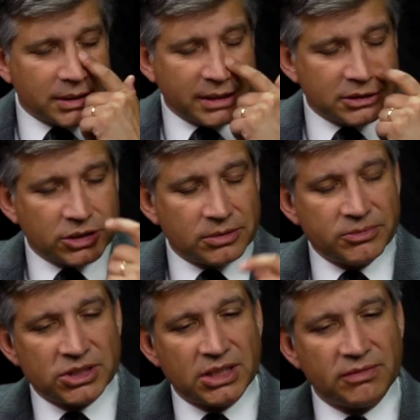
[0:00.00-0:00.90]
In
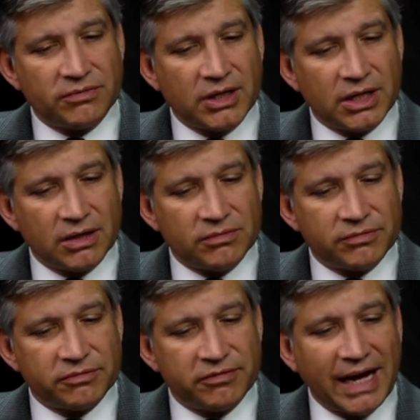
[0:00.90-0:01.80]
terms of
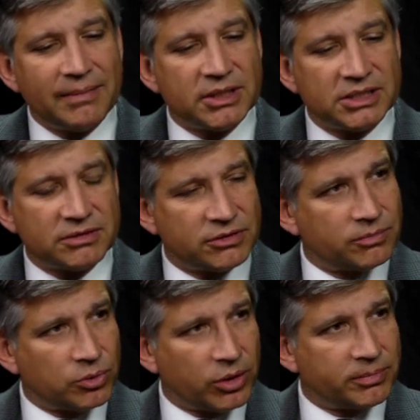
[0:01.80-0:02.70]
families of
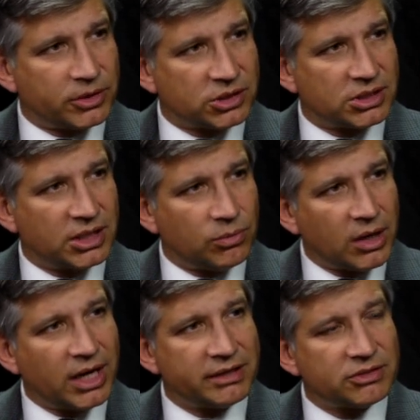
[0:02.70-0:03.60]
deployed personnel,
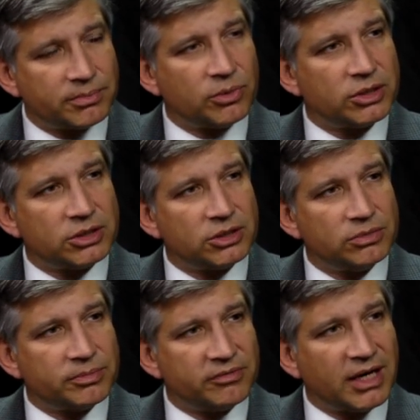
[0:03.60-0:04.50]
what kind of support do
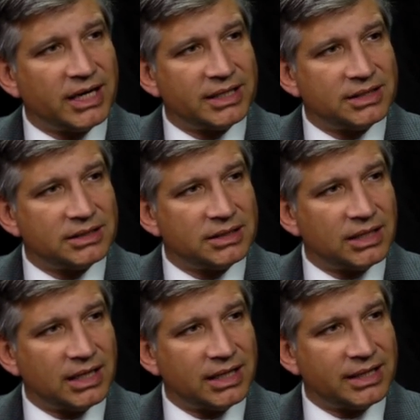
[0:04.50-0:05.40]
you provide
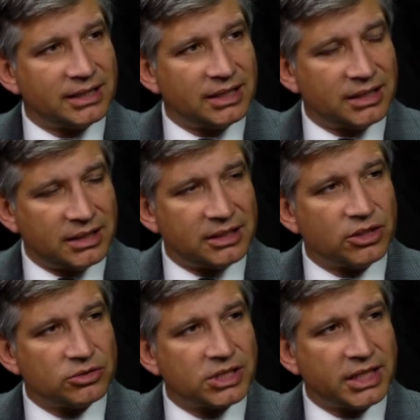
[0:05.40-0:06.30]
in
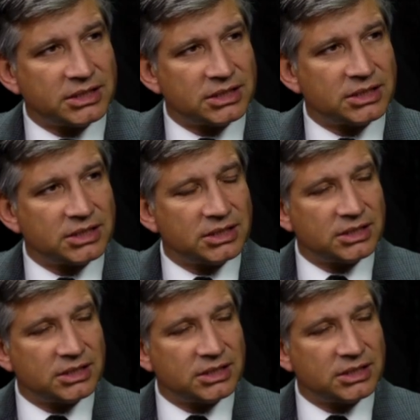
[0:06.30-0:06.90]
those cases?